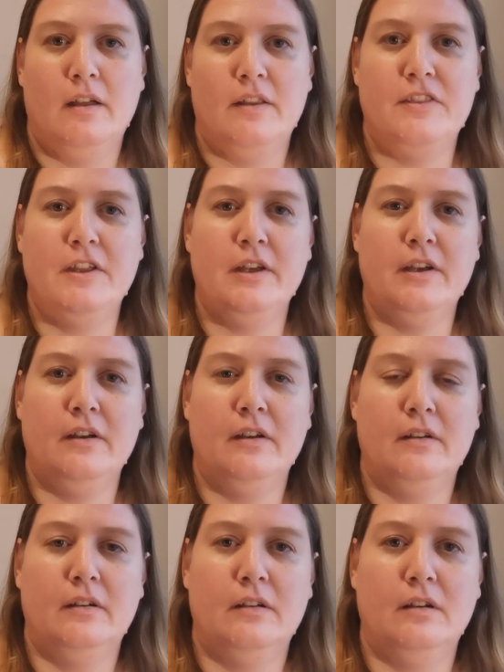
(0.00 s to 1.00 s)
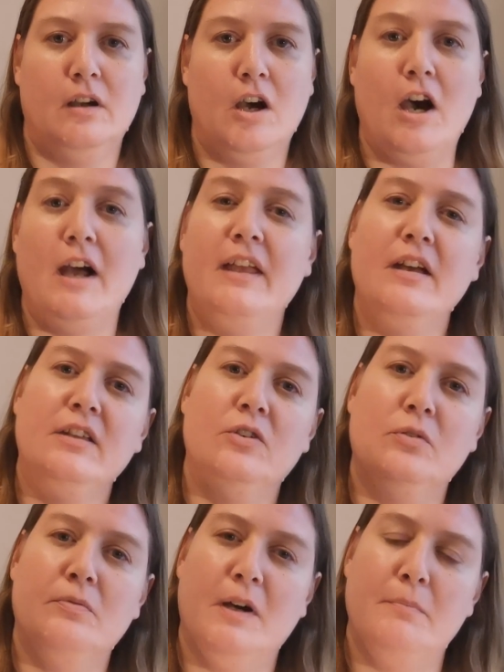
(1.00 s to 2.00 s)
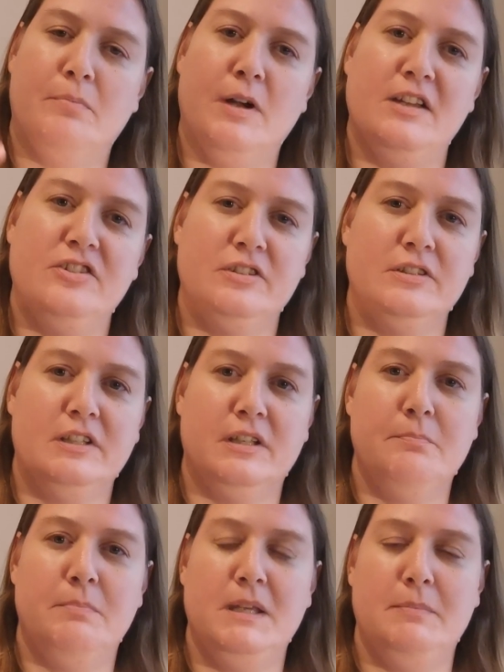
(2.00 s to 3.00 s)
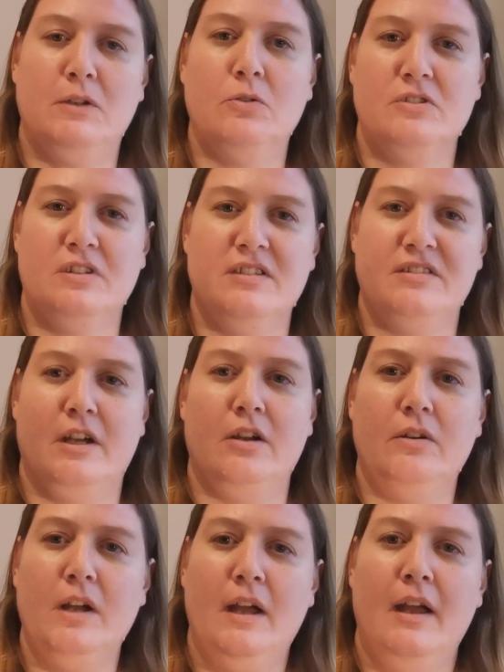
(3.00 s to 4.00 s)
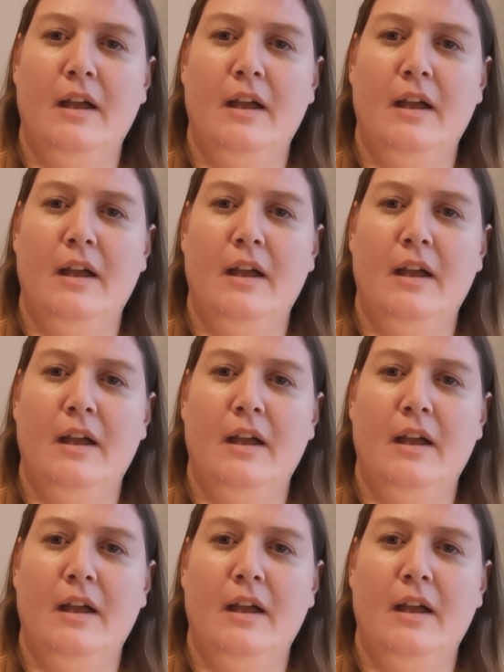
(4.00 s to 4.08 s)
the higher your vibration can be, because there's no